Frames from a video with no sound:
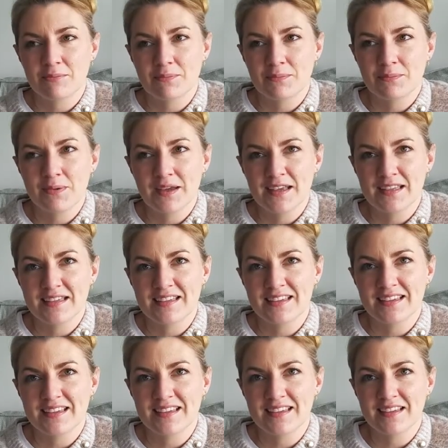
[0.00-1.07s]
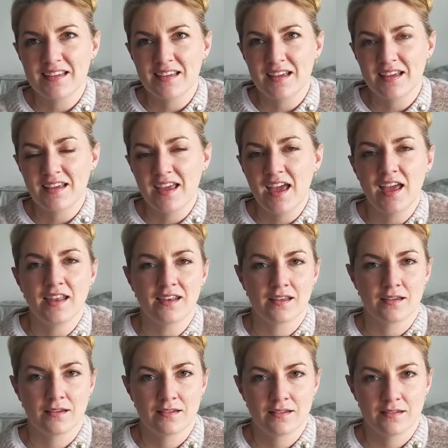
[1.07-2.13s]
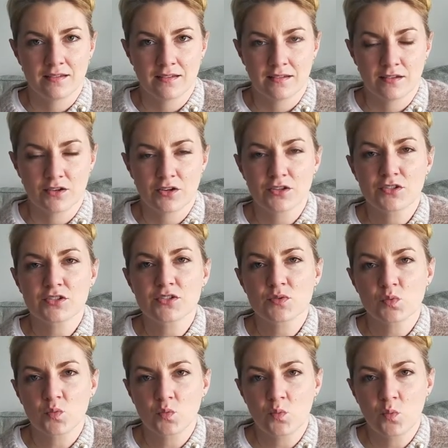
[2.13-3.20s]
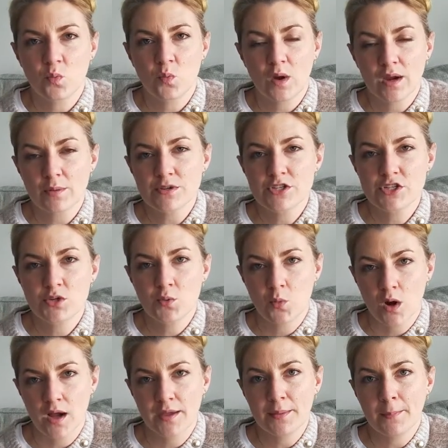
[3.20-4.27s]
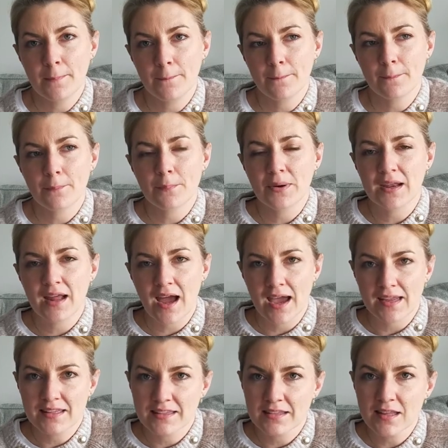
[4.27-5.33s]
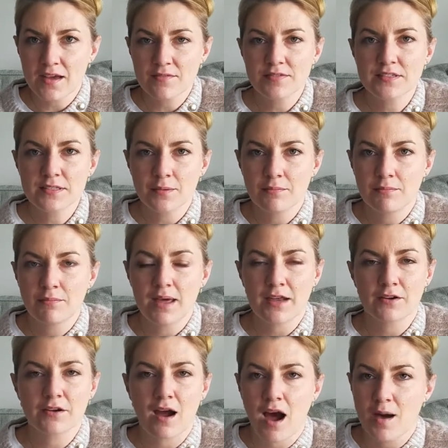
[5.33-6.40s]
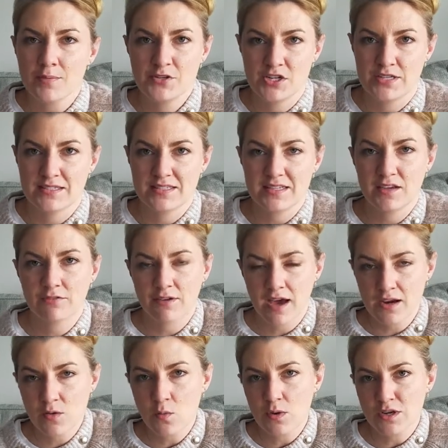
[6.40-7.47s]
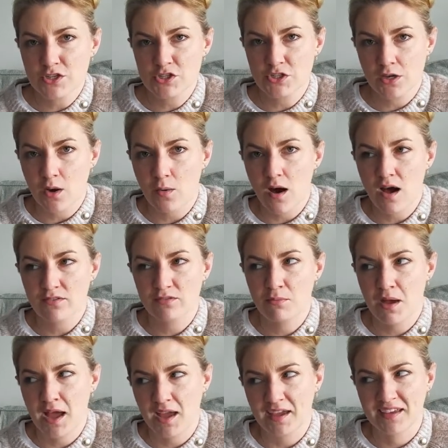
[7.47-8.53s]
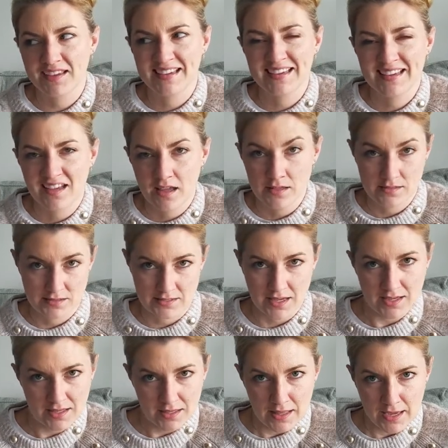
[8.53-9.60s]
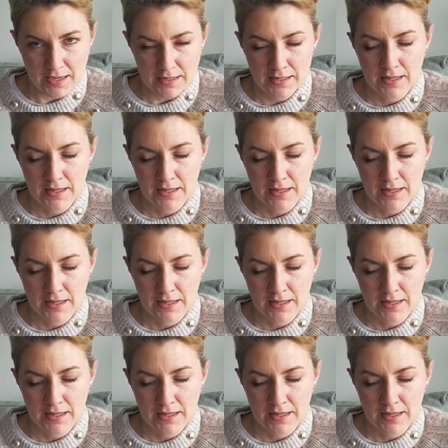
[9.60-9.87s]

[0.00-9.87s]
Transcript: but again, girls, wear what you want, but I would love some better options. If I don't want to show off my cellulite,